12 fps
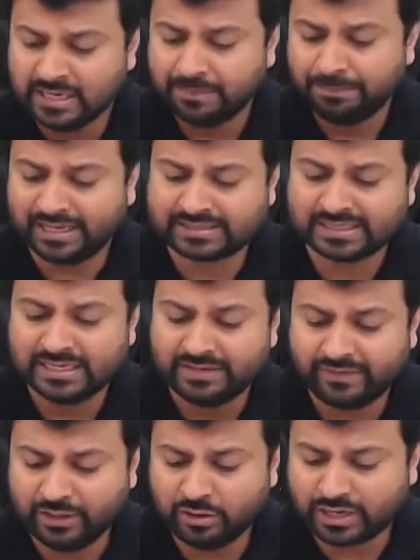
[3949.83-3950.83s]
Plus,
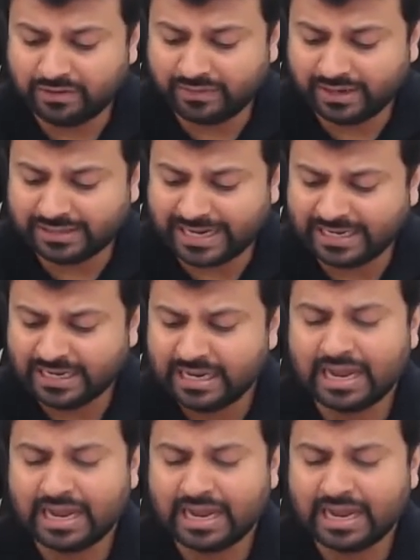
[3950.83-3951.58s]
when you convert that,